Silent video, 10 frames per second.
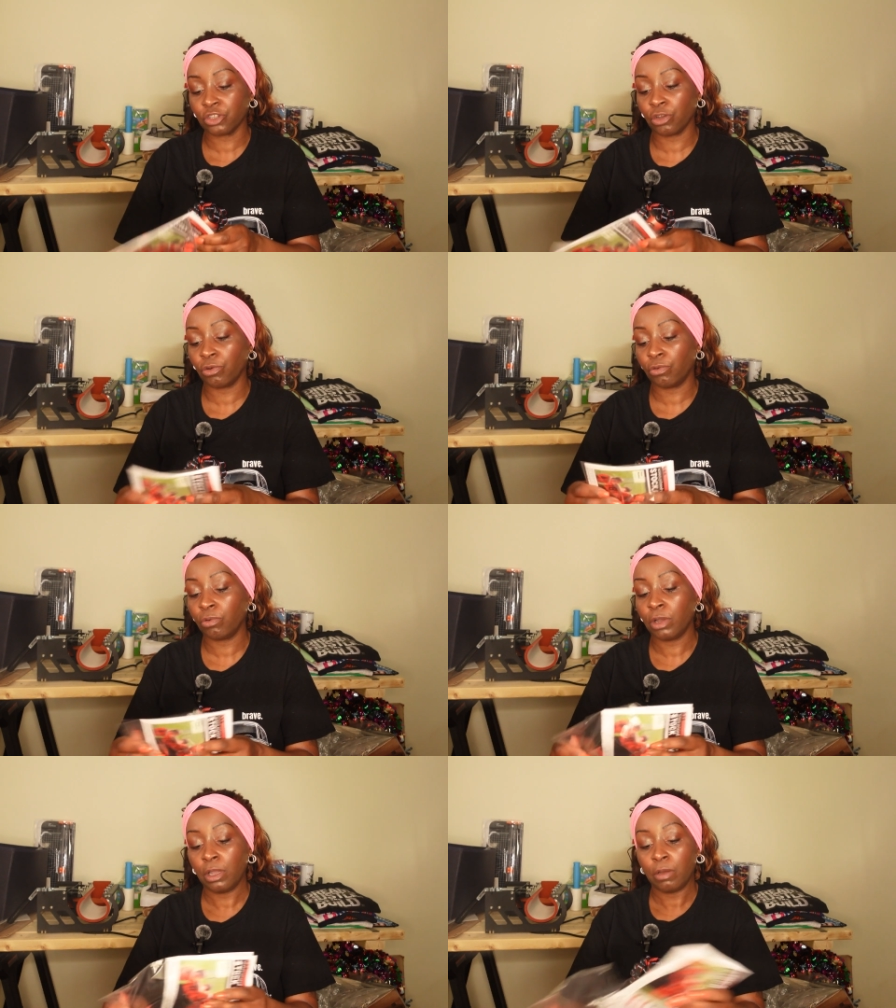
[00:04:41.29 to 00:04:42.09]
So
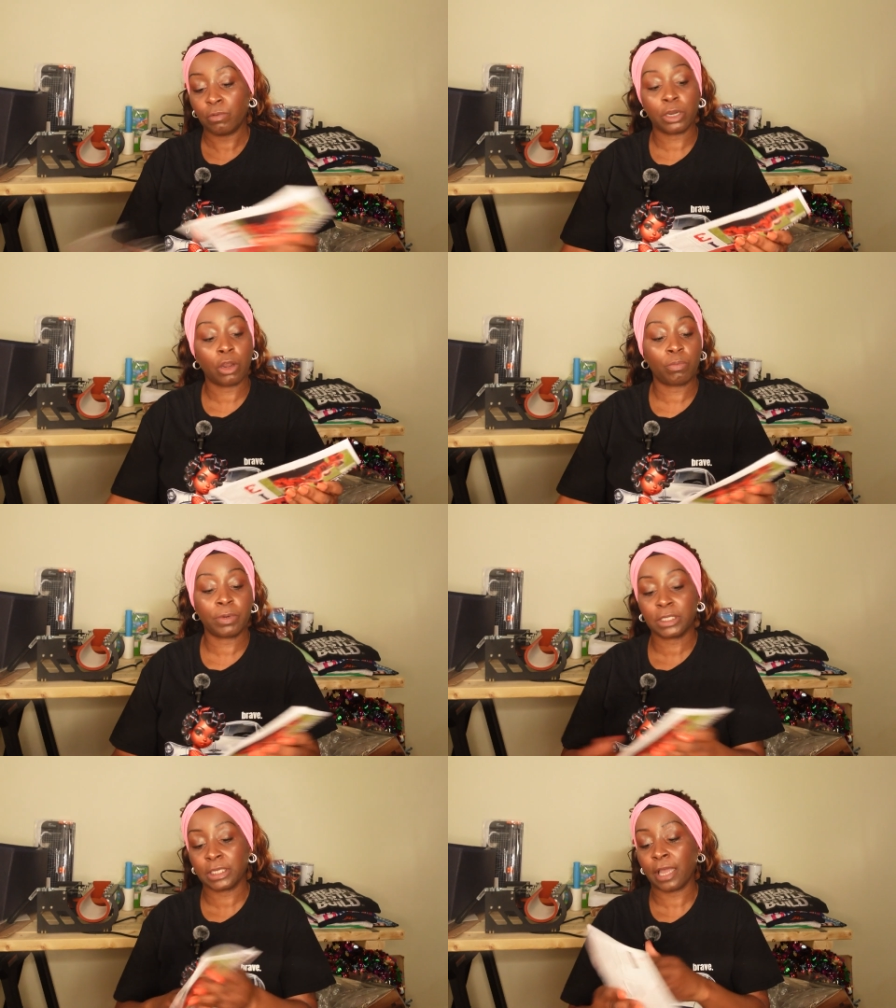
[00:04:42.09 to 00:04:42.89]
we're going to
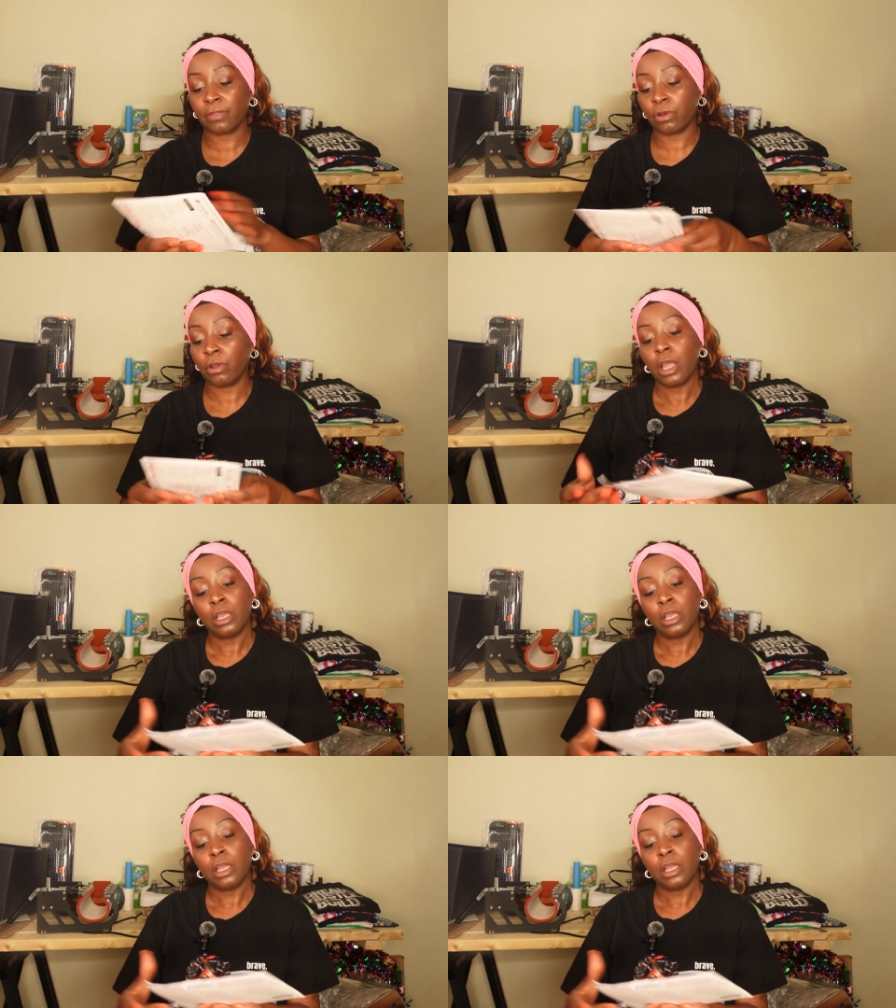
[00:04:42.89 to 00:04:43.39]
open it together.